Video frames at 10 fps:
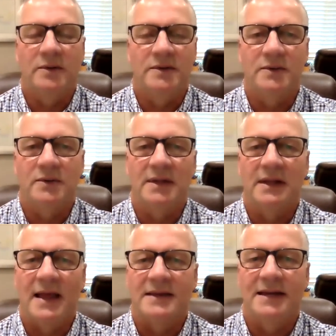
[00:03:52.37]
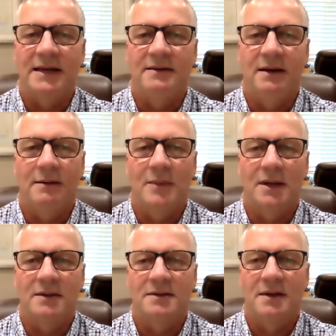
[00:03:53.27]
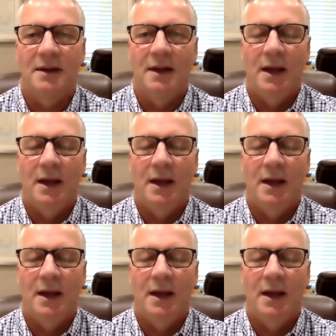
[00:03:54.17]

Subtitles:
to at the last 18 months.